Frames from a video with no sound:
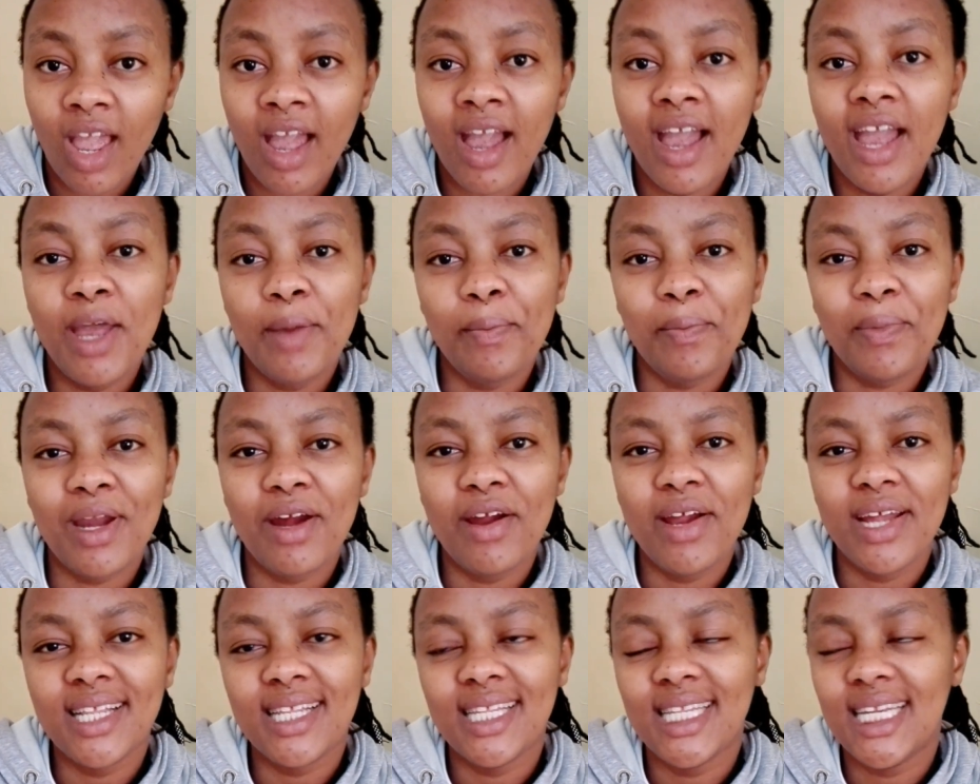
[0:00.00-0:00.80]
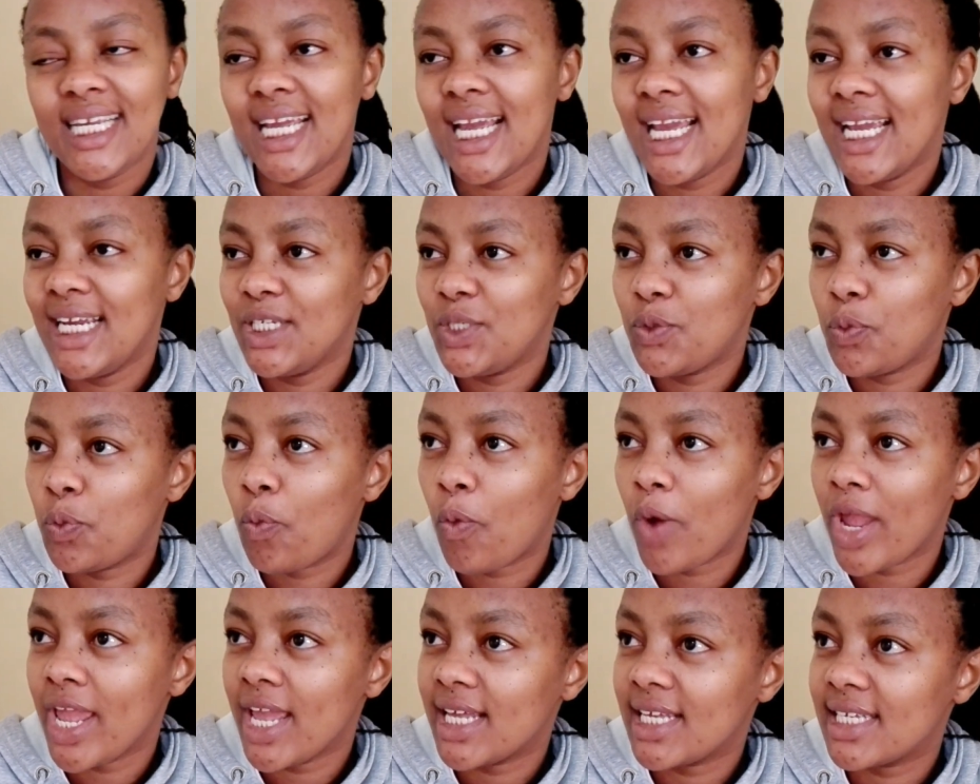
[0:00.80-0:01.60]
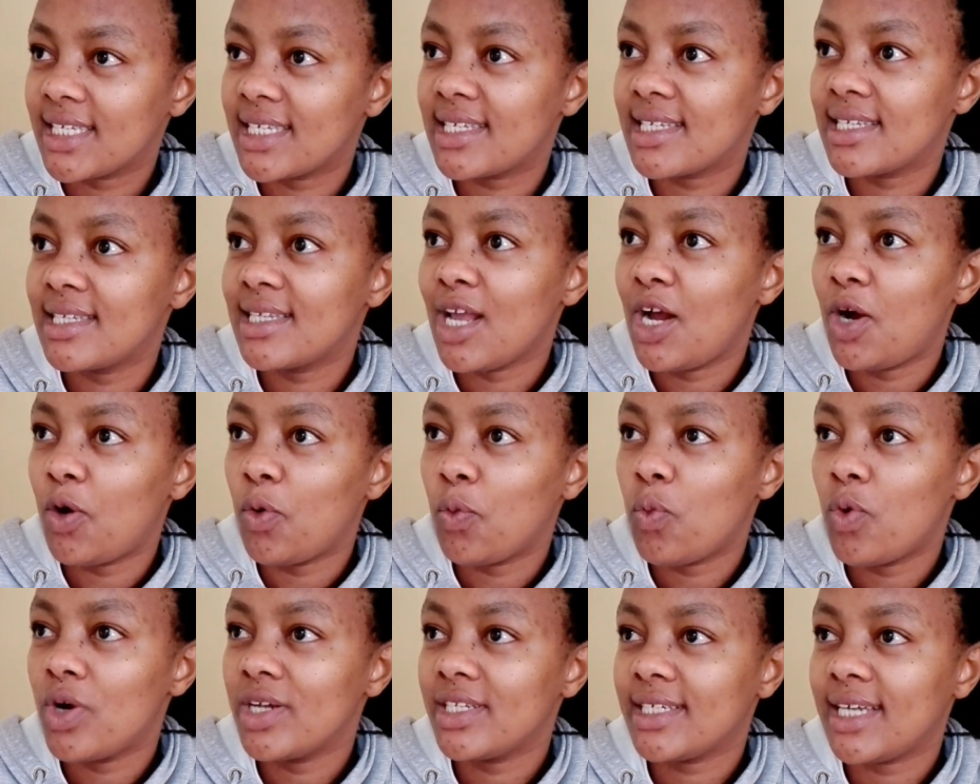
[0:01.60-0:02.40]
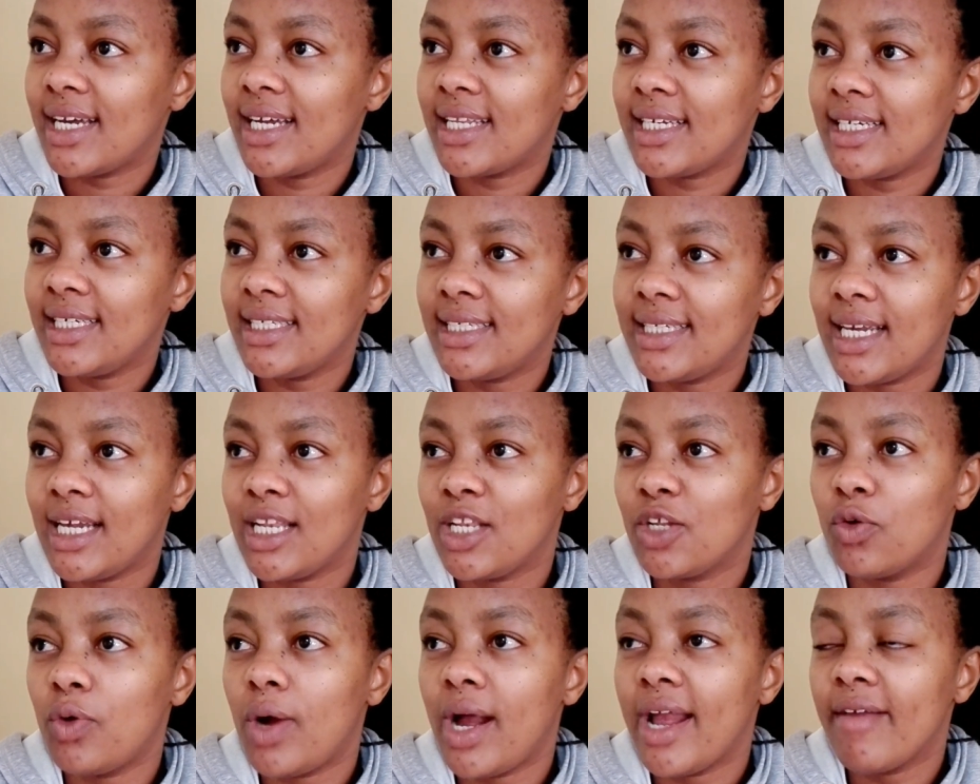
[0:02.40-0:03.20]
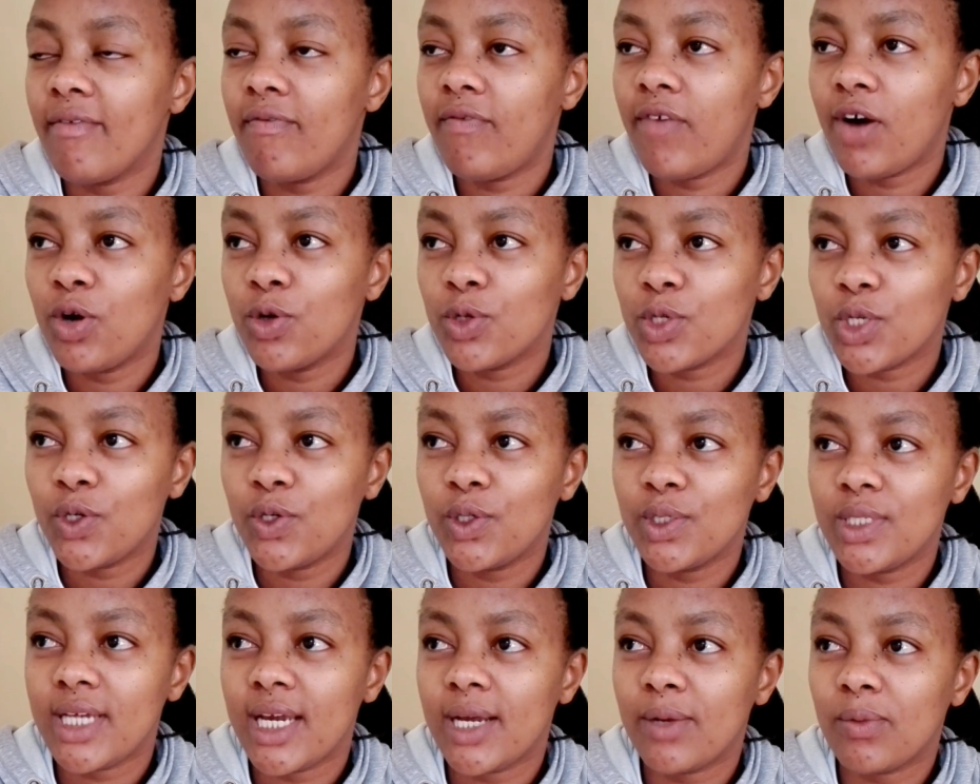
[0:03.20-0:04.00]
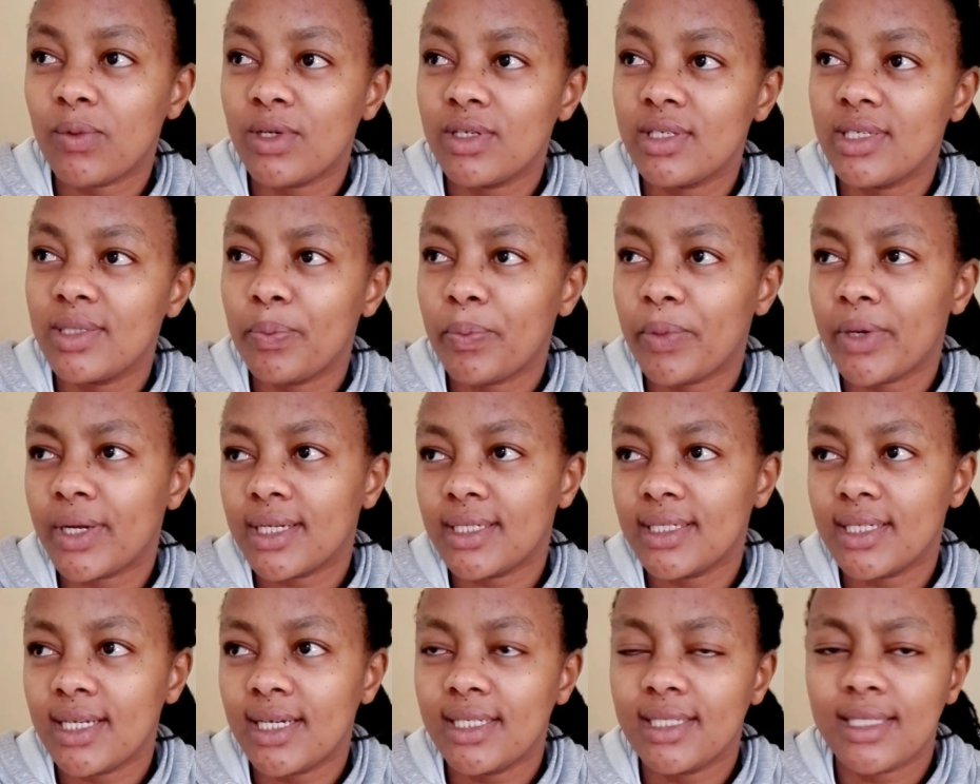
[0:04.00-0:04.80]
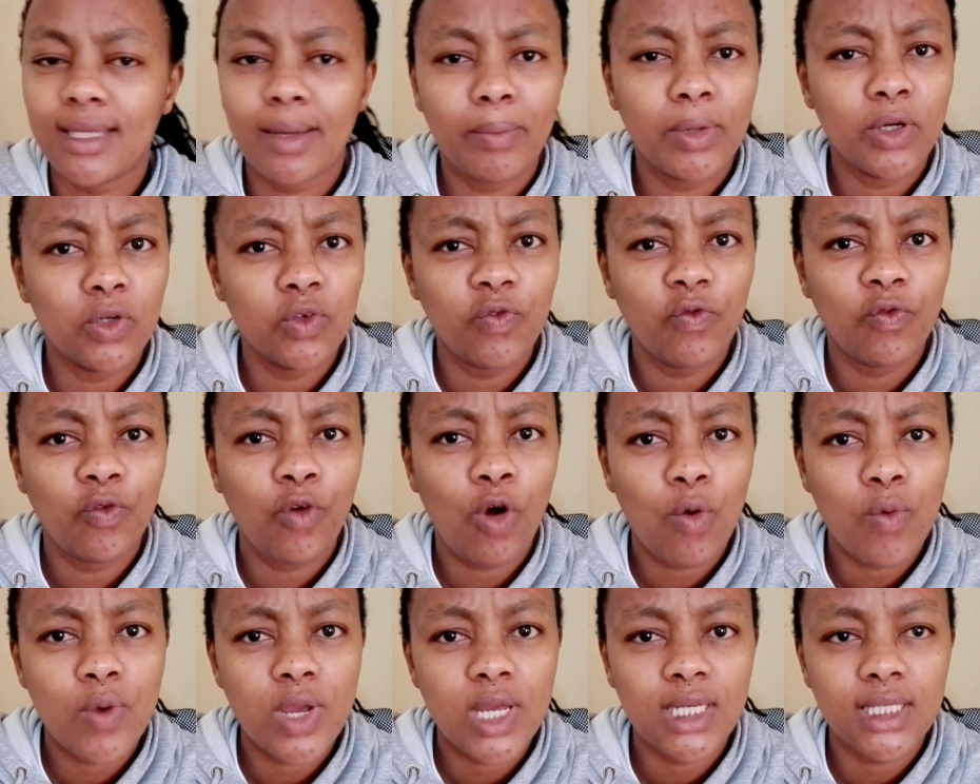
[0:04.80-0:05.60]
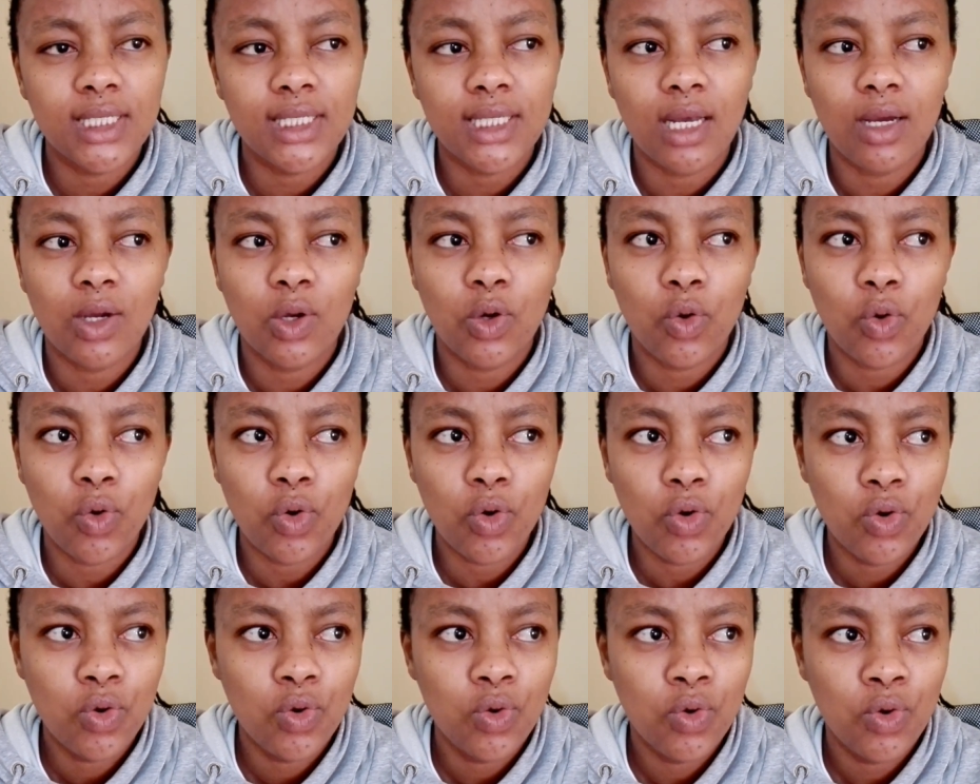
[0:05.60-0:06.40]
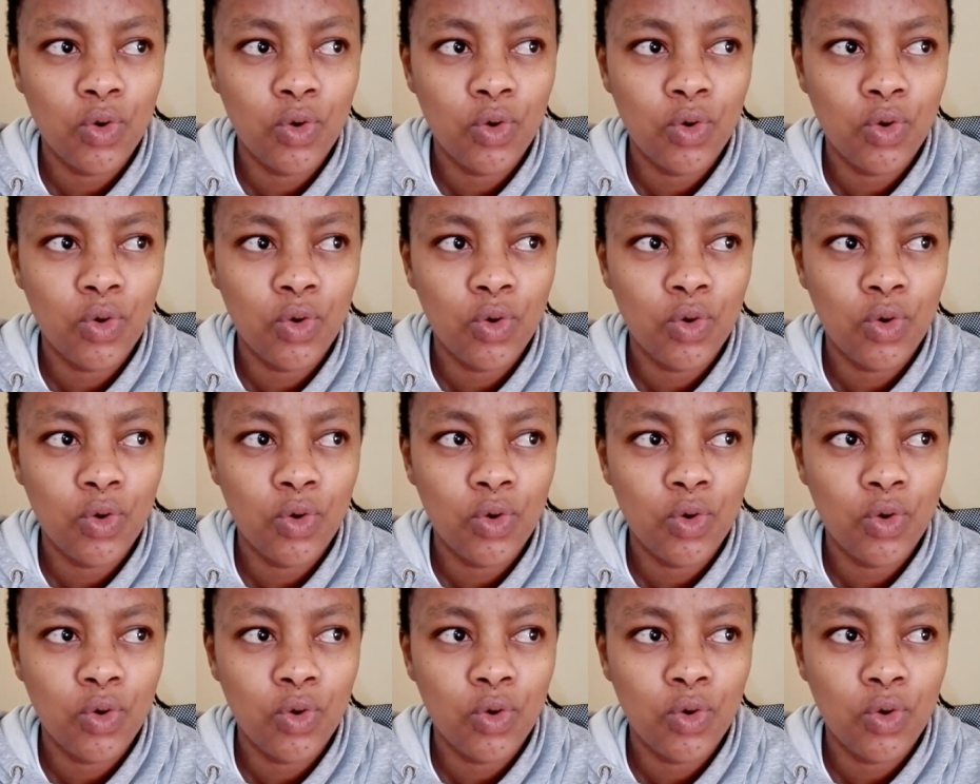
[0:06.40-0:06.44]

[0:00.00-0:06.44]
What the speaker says: I am currently 8 weeks. Now what can I tell you? I found out I was pregnant about 4 weeks ago.